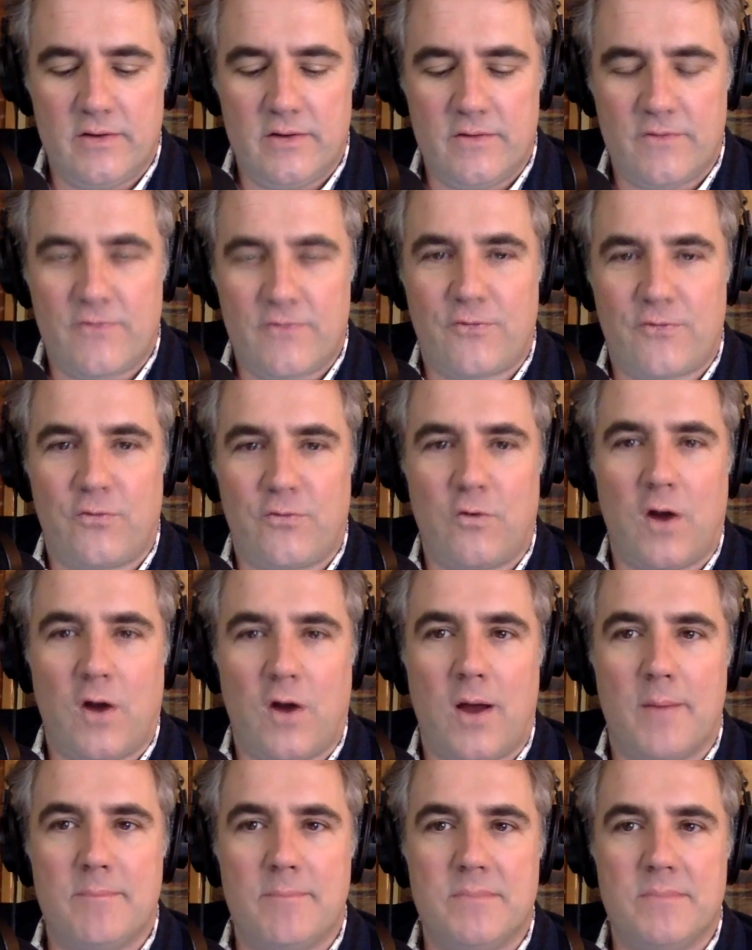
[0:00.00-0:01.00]

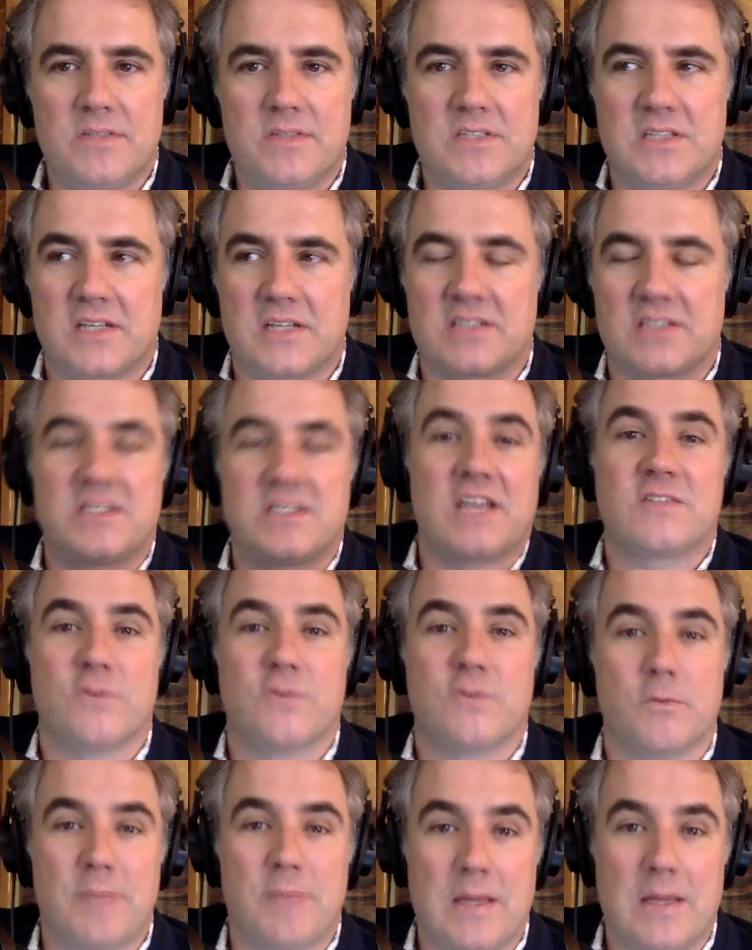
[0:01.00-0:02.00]
from
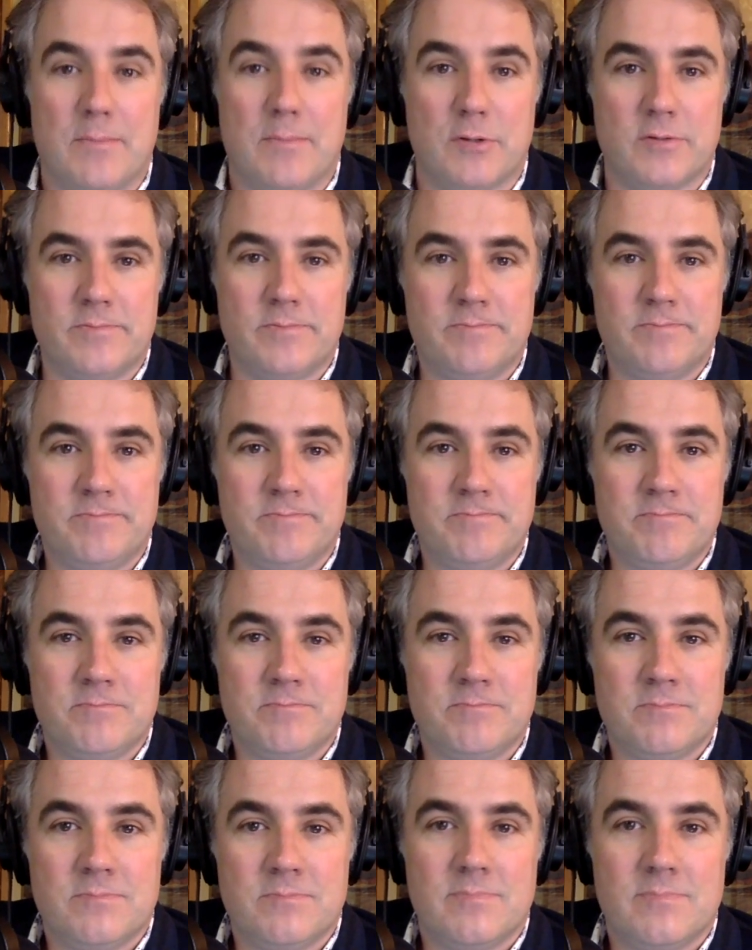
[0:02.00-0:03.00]
successful people
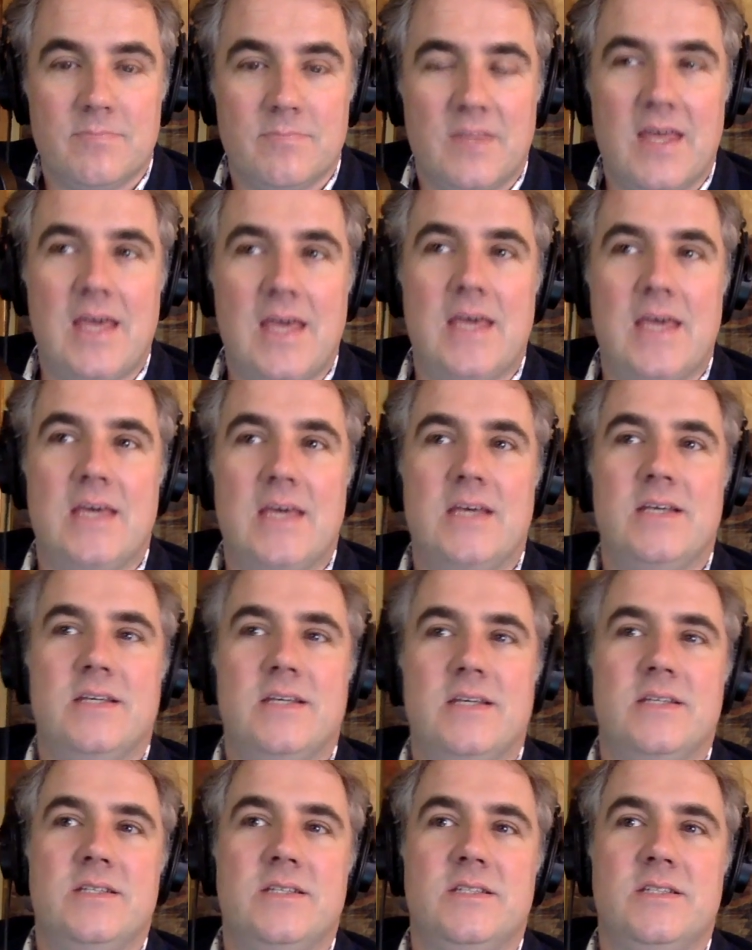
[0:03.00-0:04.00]

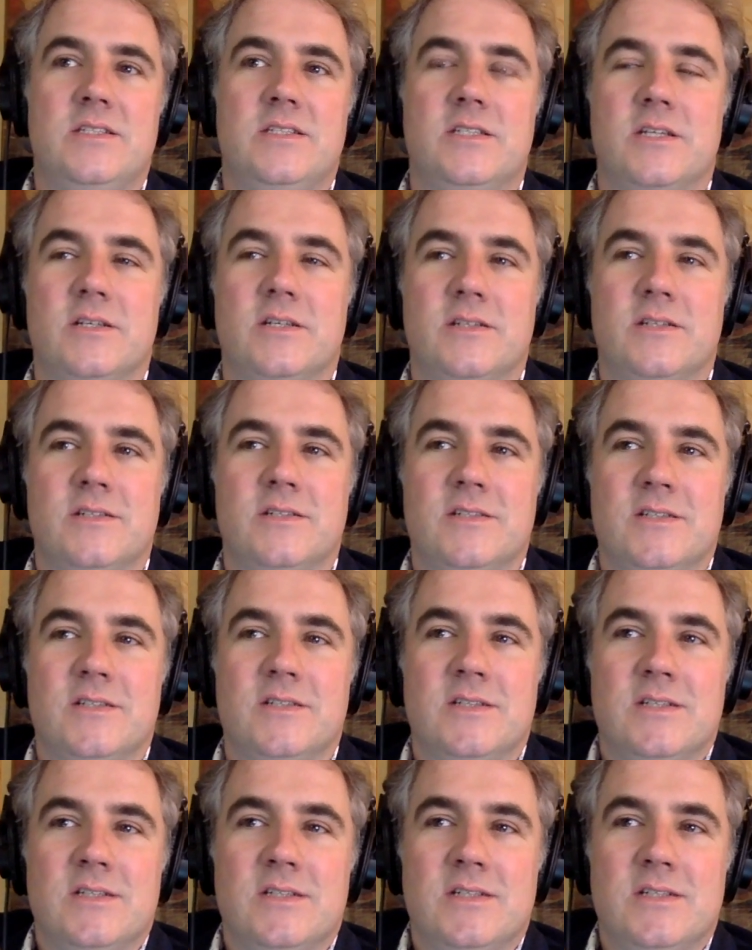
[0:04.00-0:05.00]
is
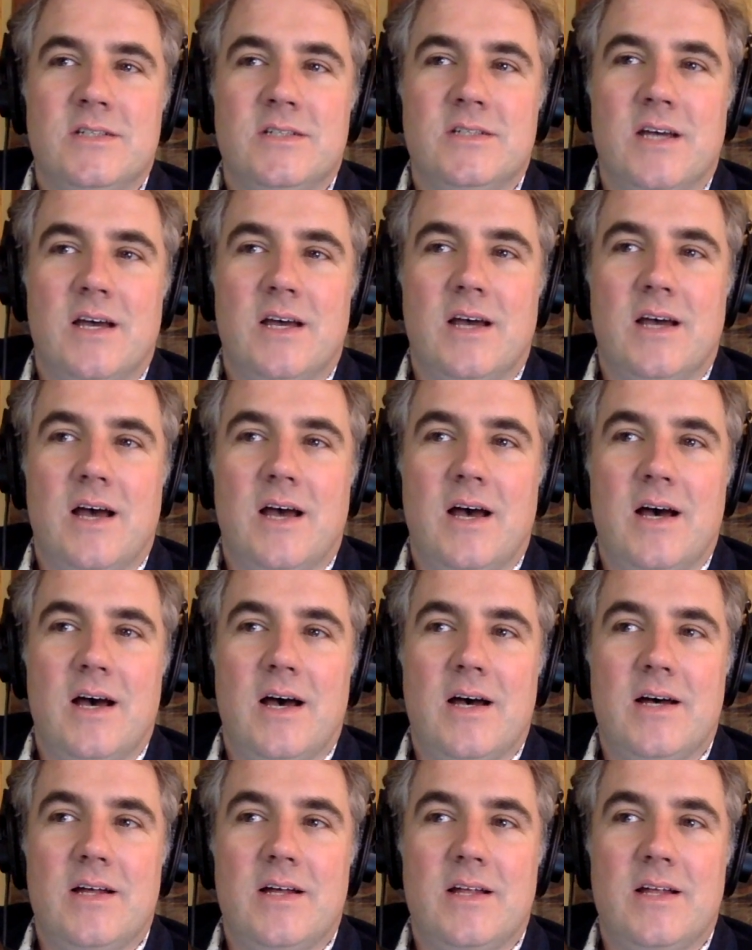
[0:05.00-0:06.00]

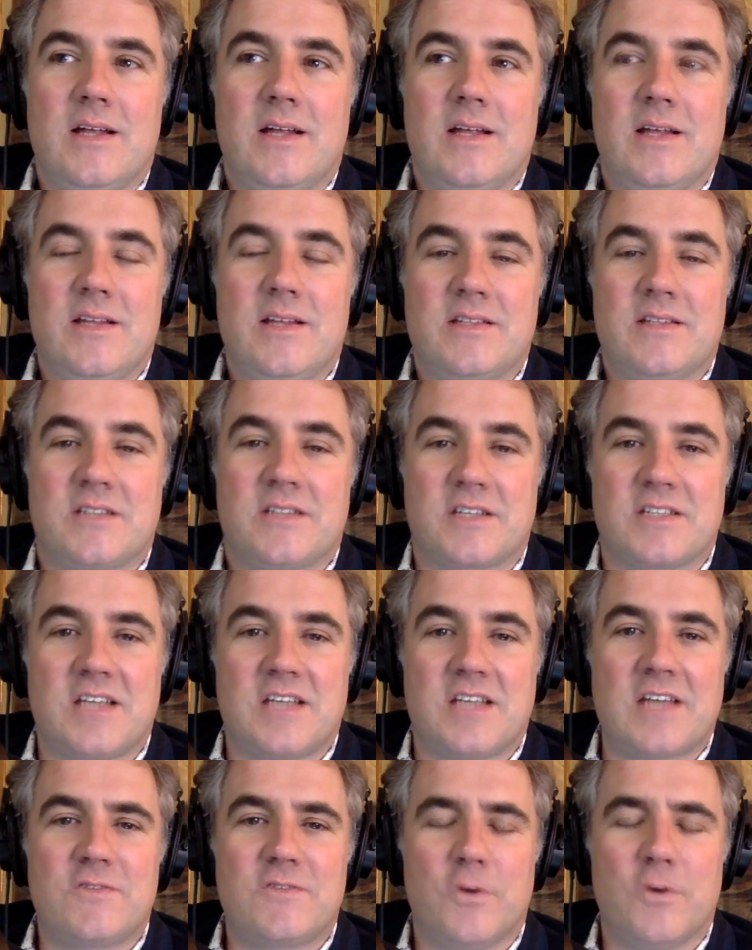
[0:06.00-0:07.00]
uh,
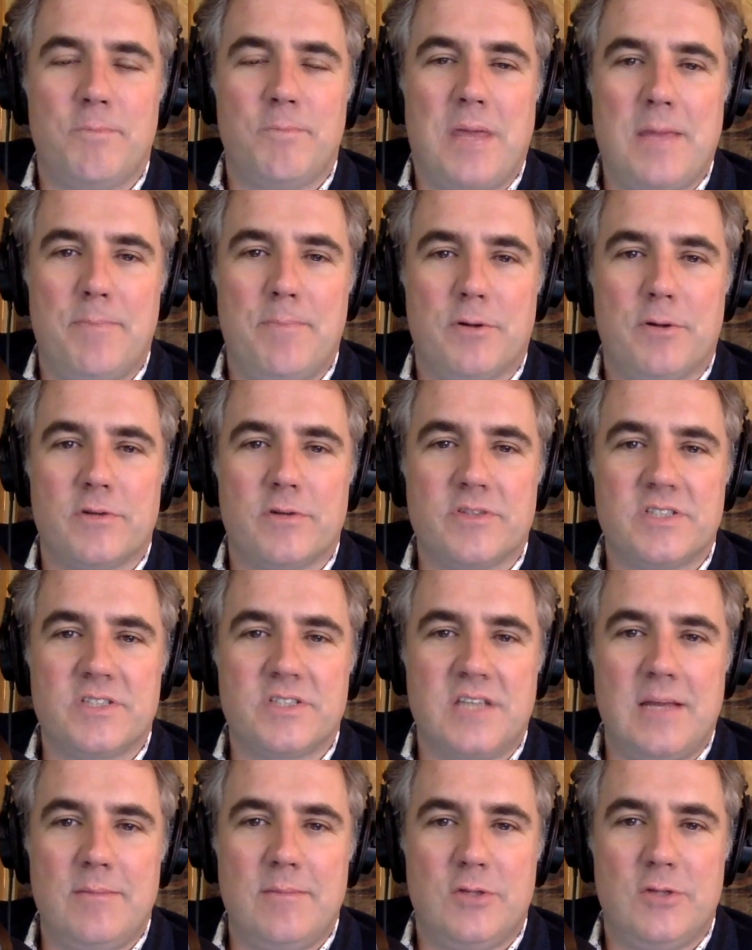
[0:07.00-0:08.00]
successful people
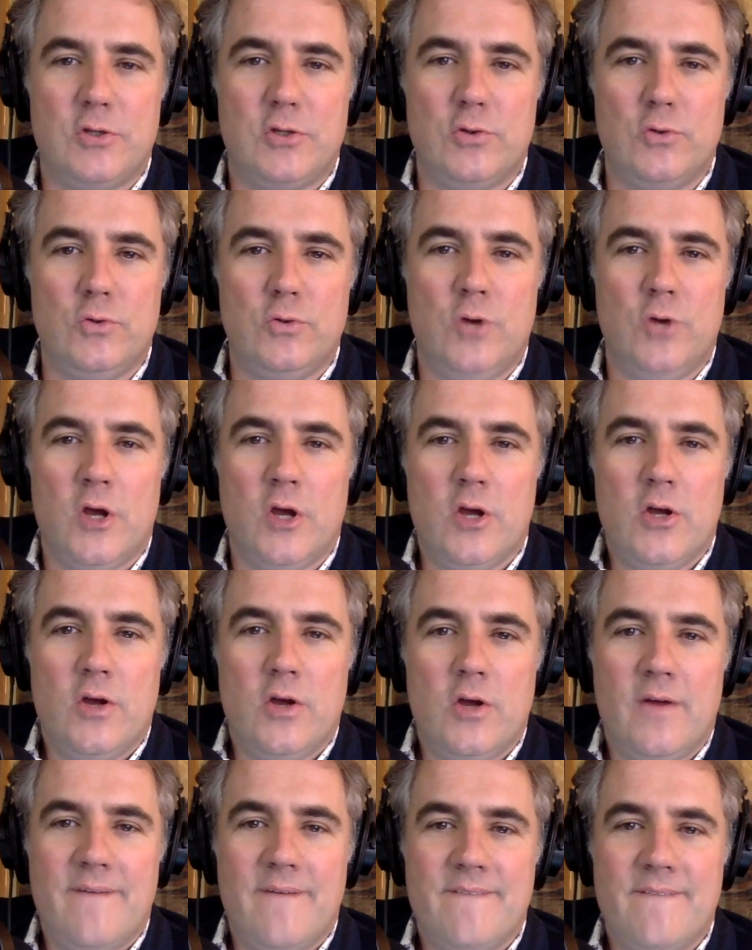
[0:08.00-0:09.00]
seem to
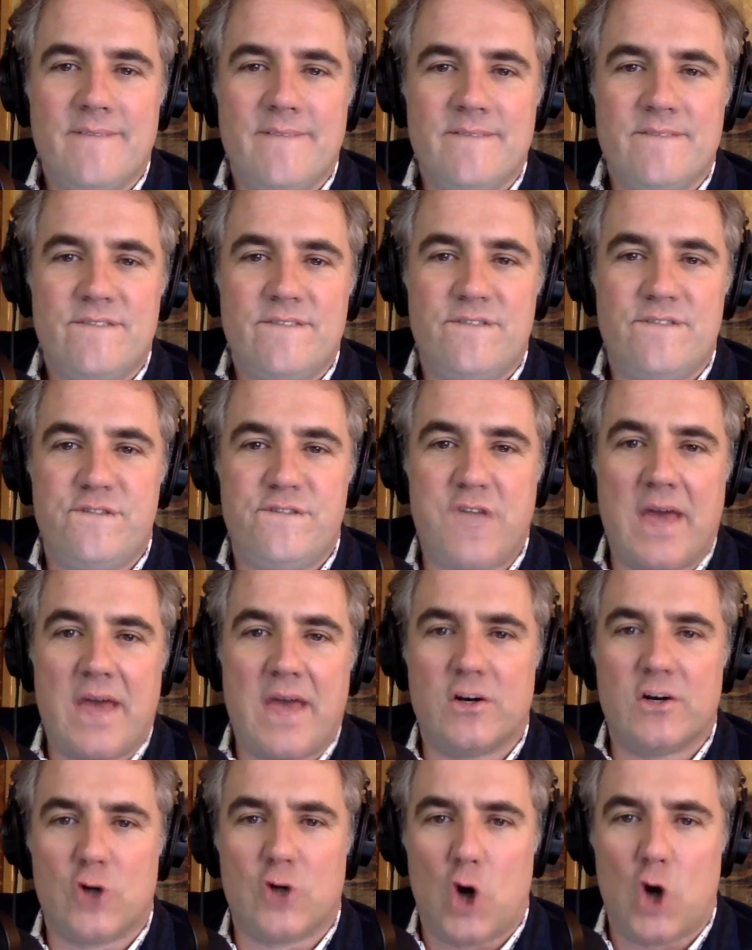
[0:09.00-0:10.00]

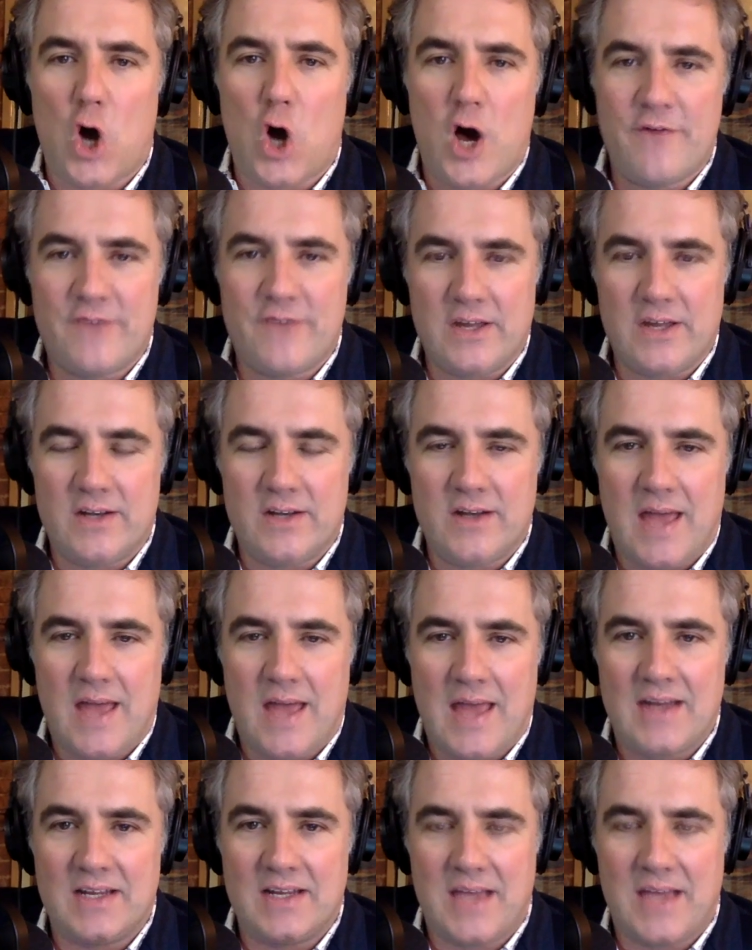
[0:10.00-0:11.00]
fail often
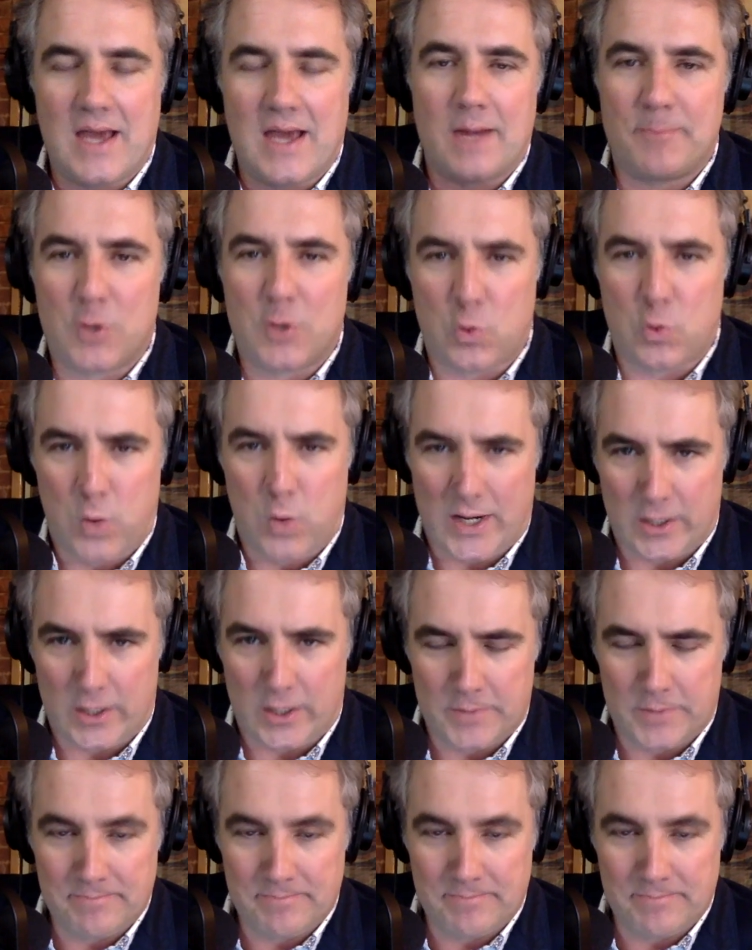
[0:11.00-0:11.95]
and get up quicker.